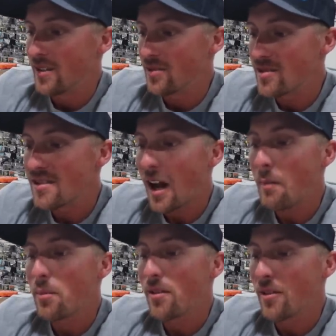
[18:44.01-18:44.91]
It'll
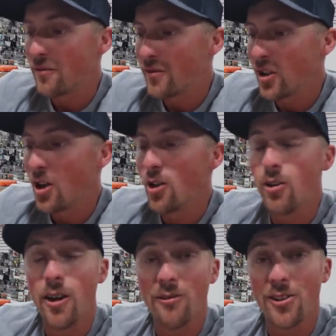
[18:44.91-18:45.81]
stop the flow
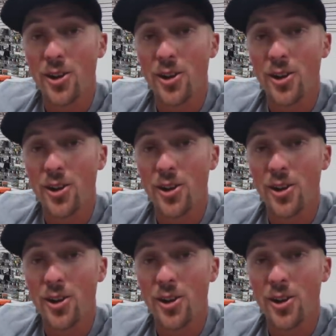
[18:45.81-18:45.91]
of the